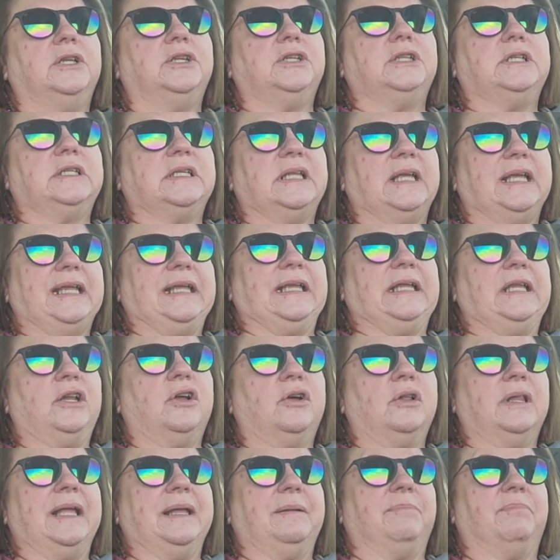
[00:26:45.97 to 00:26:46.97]
she's like, you
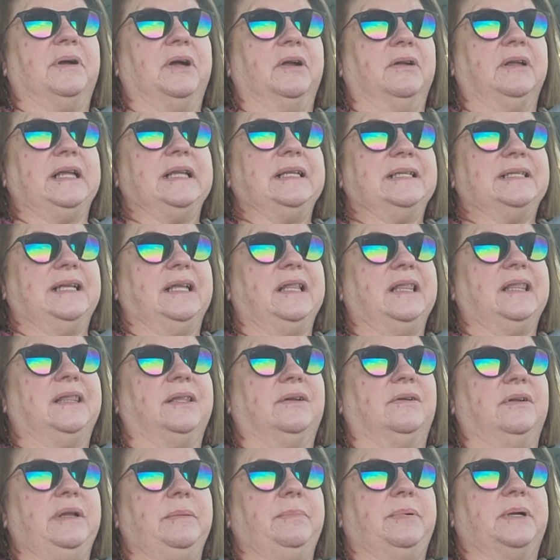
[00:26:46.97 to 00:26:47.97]
know, like parking is like
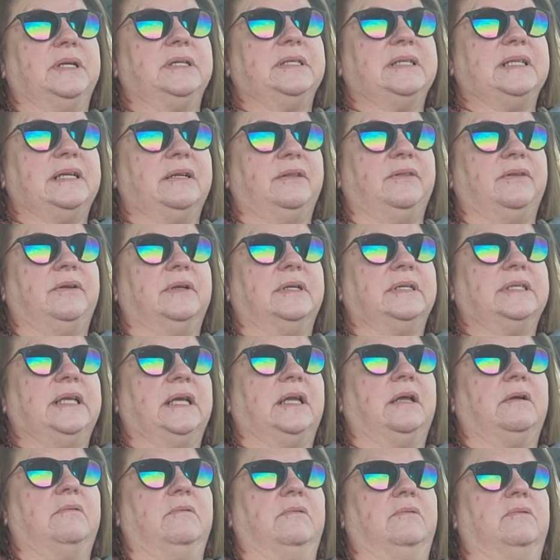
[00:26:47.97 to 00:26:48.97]
30 bucks down there. I was
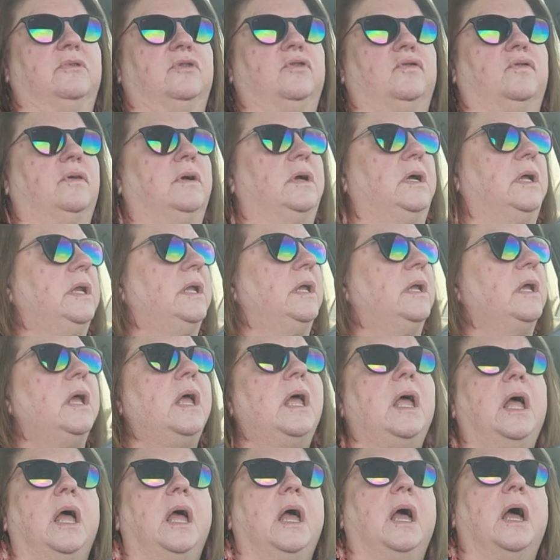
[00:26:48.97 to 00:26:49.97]
like, oh, crud.
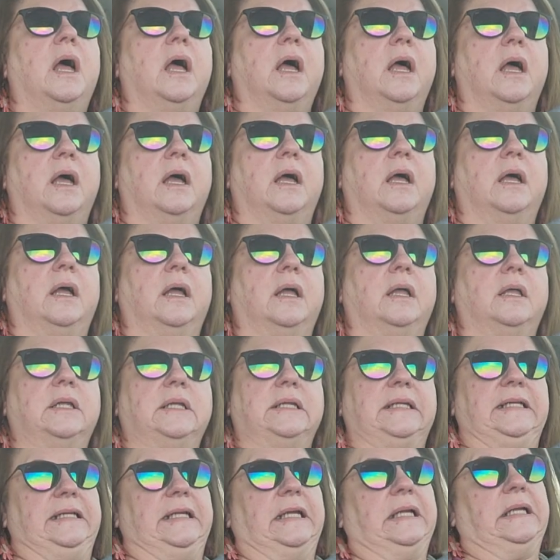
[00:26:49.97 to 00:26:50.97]
Uh,
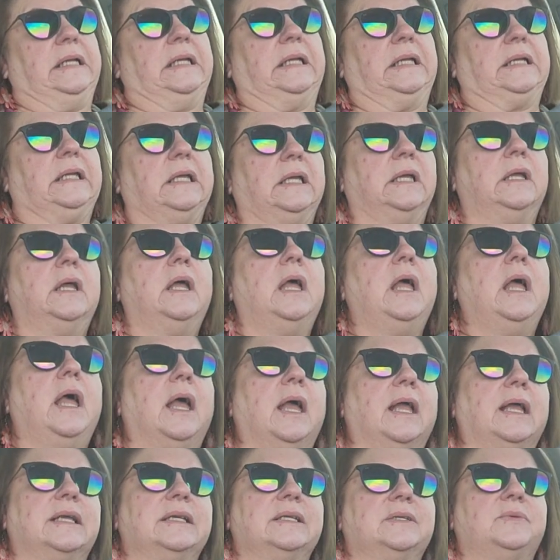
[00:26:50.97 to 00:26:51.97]
yeah.
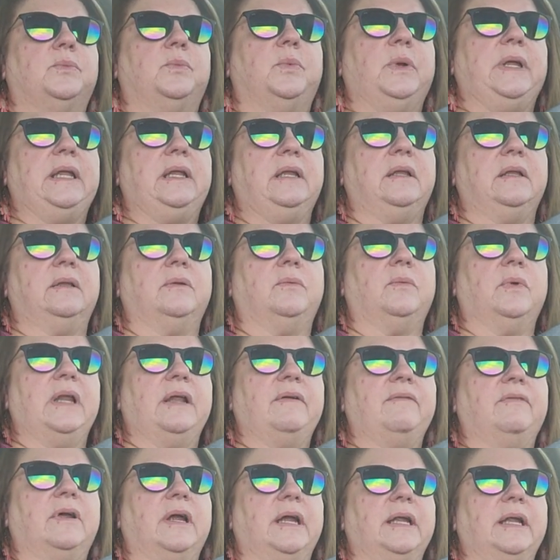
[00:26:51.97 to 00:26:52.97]
Because we,
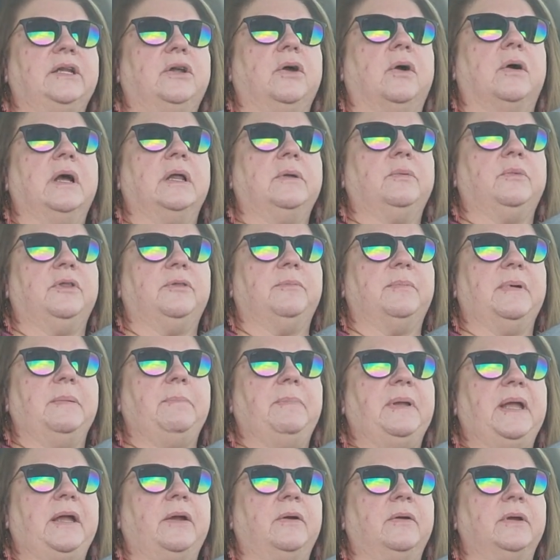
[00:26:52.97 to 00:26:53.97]
whenever I'd gone with my
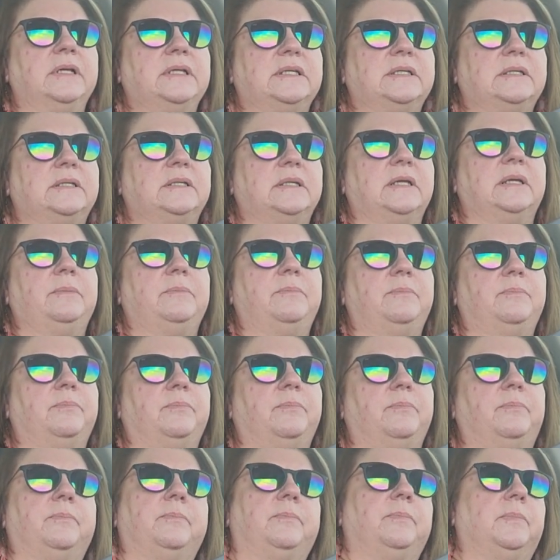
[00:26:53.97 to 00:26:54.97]
parents
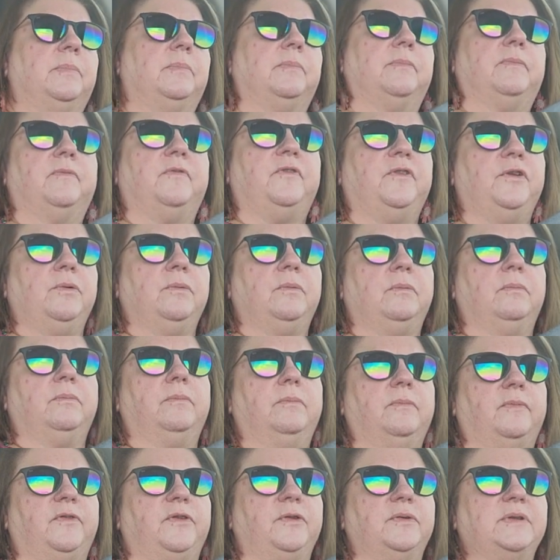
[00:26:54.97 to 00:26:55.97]
in a few,
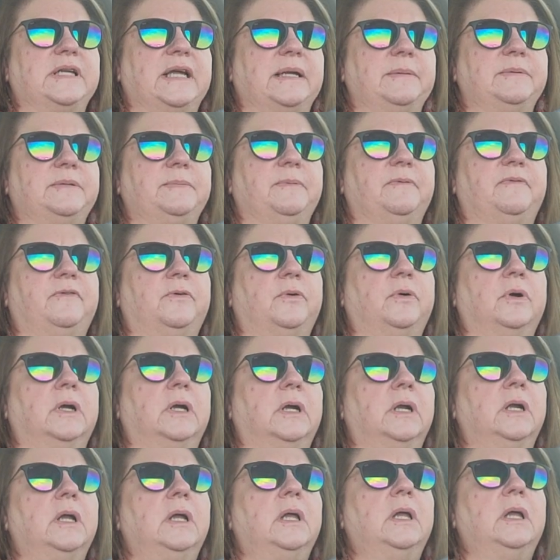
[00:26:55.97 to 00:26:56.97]
few times
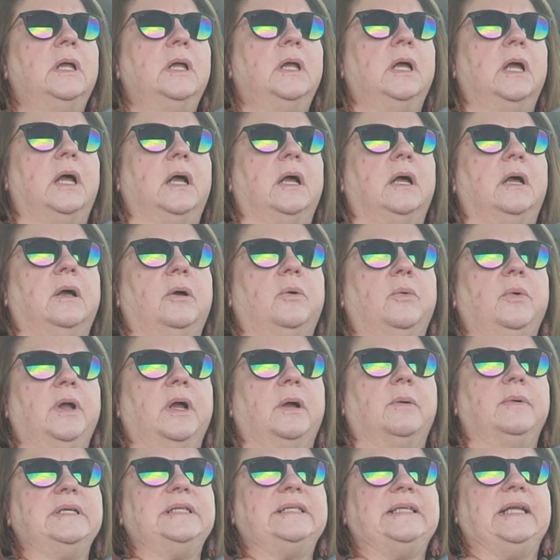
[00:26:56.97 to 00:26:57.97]
before, uh, we
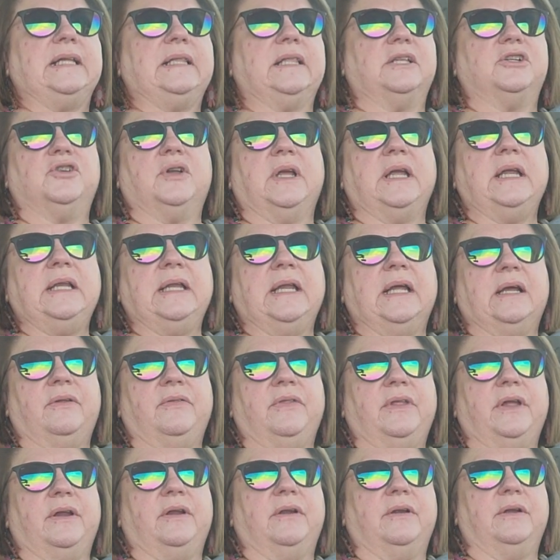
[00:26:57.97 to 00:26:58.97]
always take the train
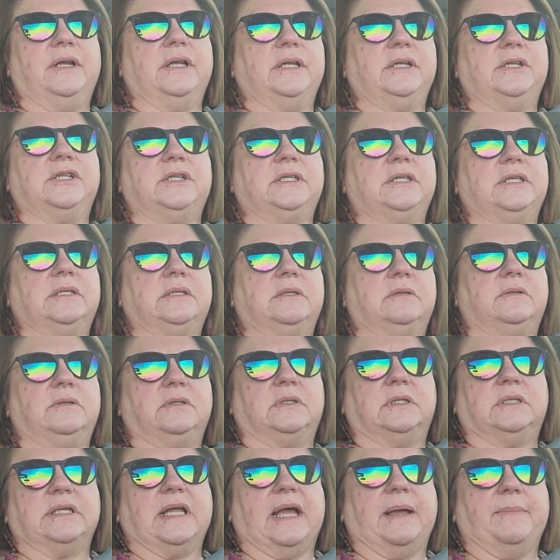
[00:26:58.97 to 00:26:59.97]
down there and it just
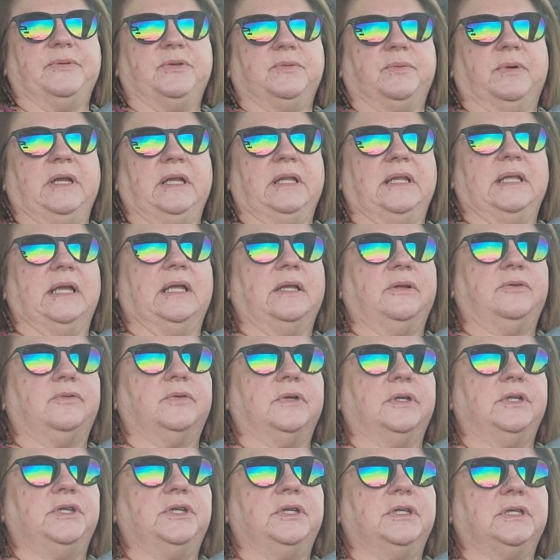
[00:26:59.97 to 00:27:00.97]
stops right at the
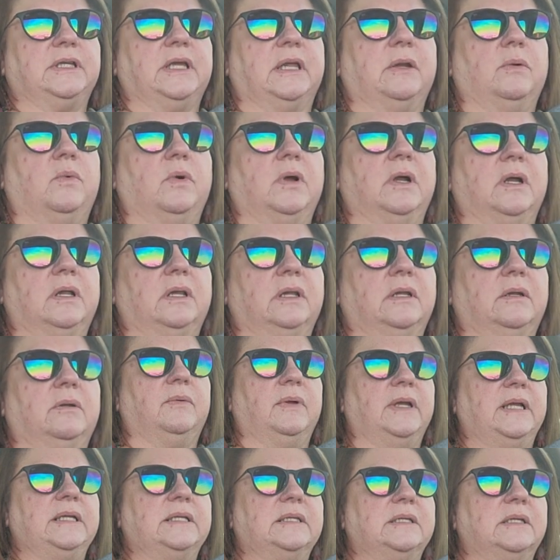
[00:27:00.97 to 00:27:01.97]
entrance. You just got to walk a
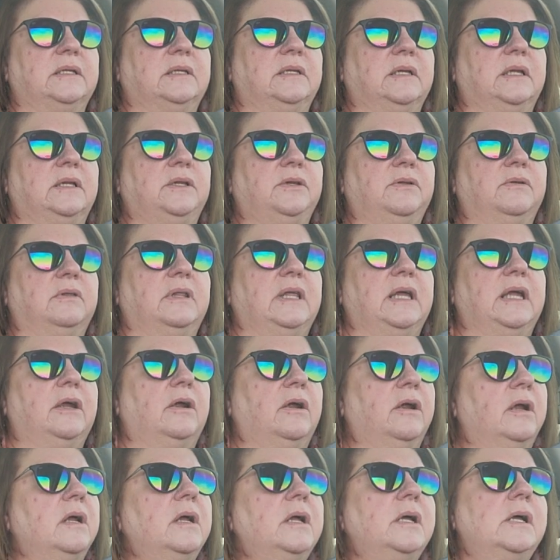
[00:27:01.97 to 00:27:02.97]
ways and, and you're
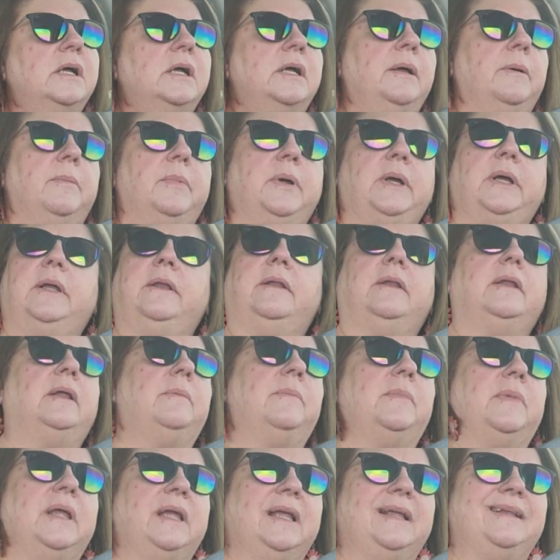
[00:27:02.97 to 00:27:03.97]
there. But
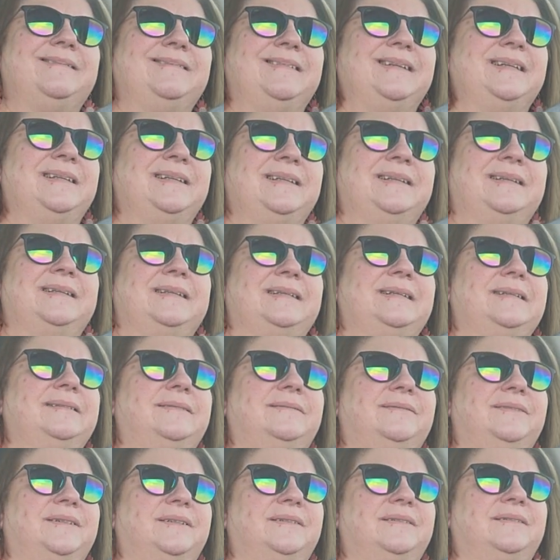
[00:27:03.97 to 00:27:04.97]
I'm like, I
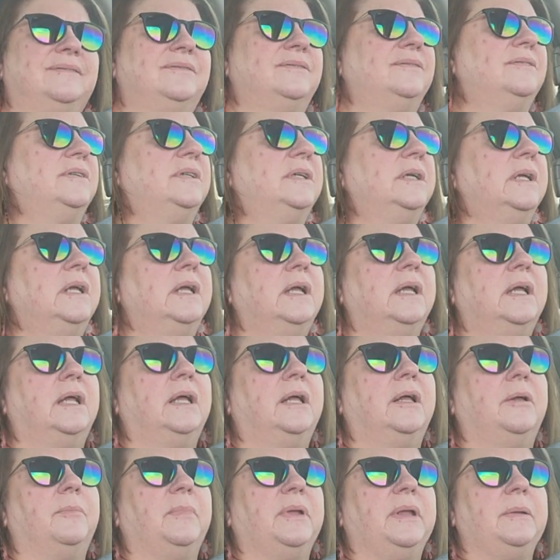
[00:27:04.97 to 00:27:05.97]
don't
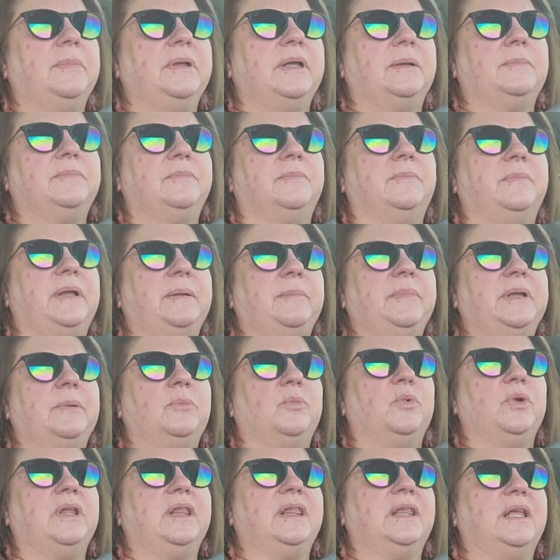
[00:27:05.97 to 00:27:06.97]
know. Maybe I'm maybe
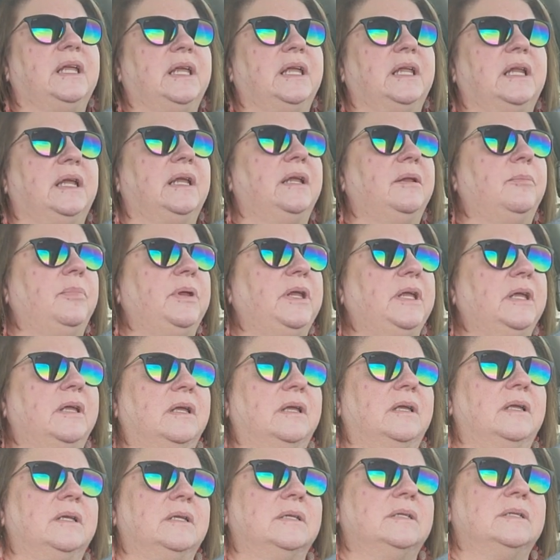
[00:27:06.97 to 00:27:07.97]
I'm rethinking it
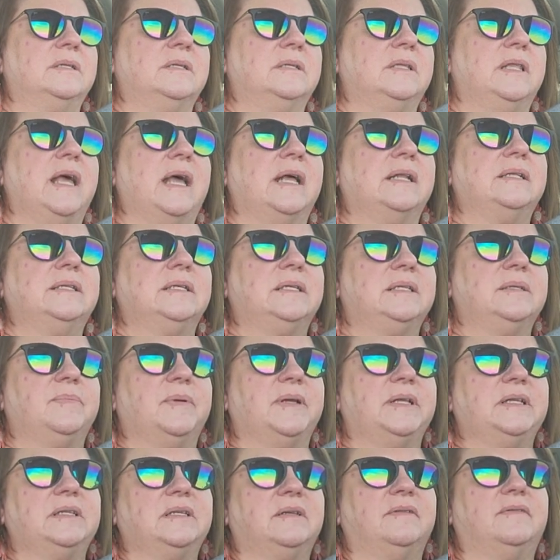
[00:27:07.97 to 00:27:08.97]
because that's
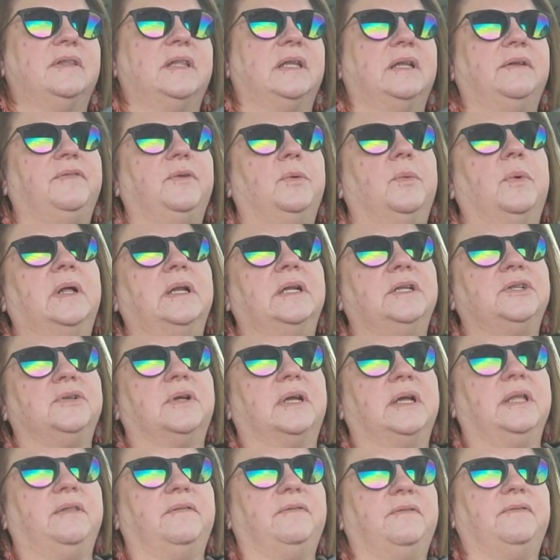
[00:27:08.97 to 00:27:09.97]
expensive, and then if you want to
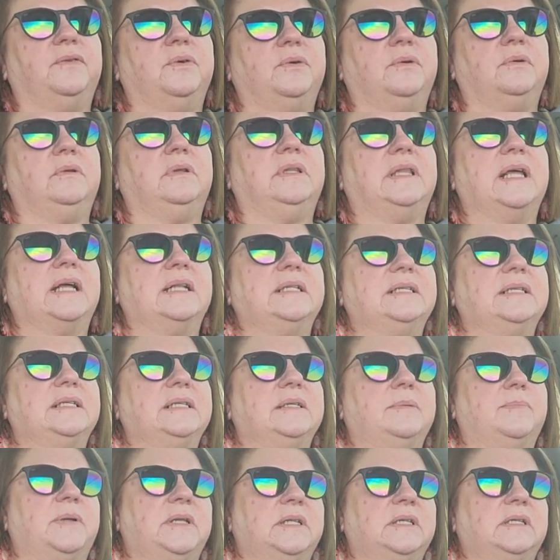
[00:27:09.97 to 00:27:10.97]
try the food, that's
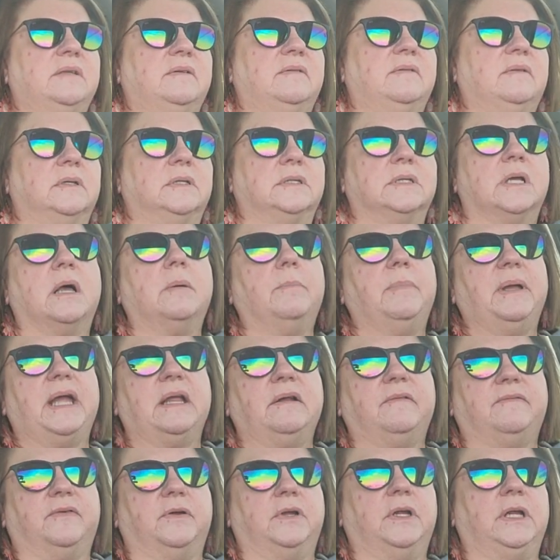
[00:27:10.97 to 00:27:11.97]
expensive. It's all
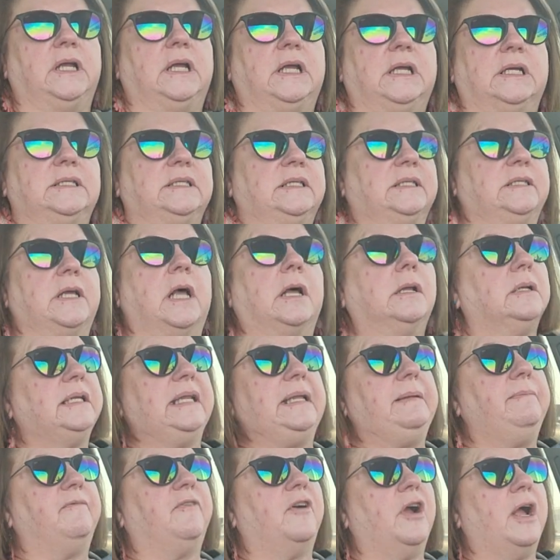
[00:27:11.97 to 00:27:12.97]
bad for you because it's all
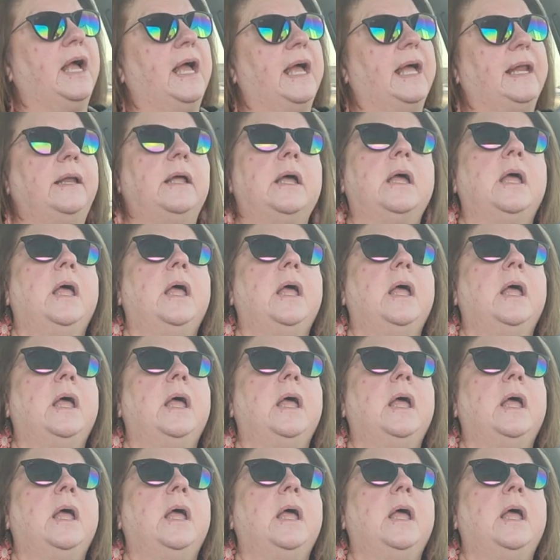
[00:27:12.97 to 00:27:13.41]
deep fried.